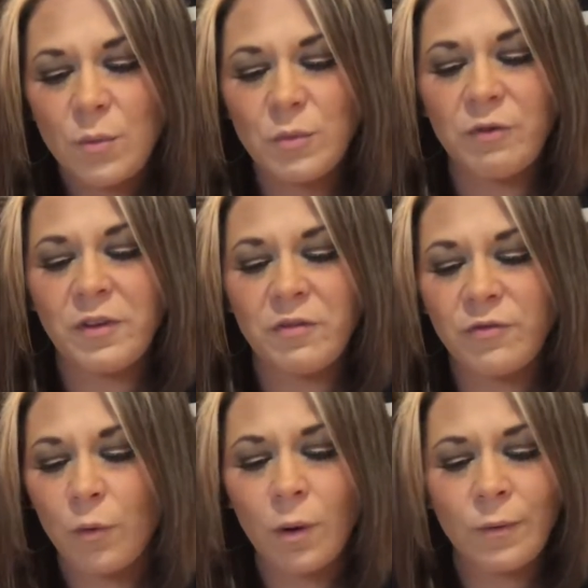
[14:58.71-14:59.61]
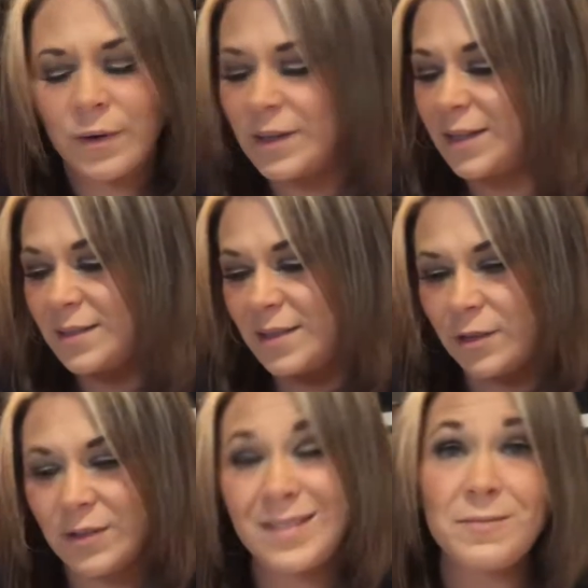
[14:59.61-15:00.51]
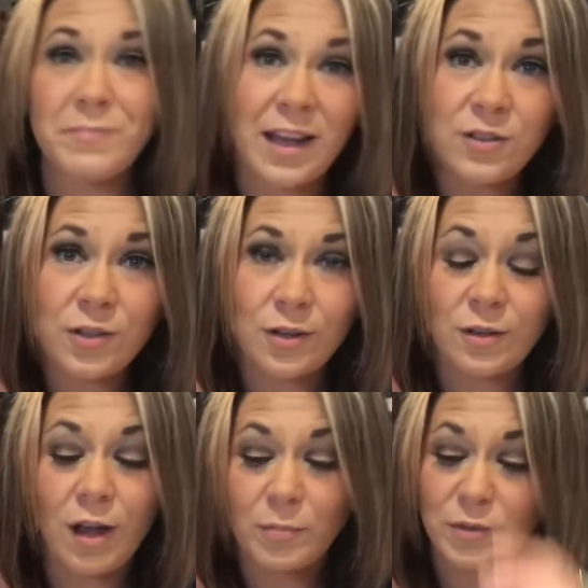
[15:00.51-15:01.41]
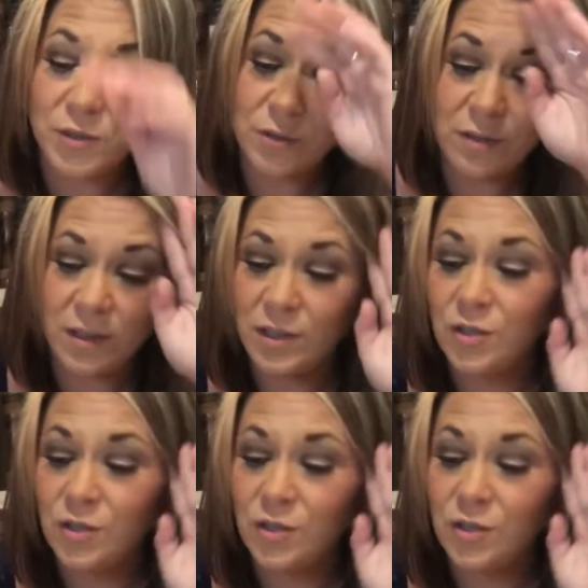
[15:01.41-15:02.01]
moving forward, because there is a magical opportunity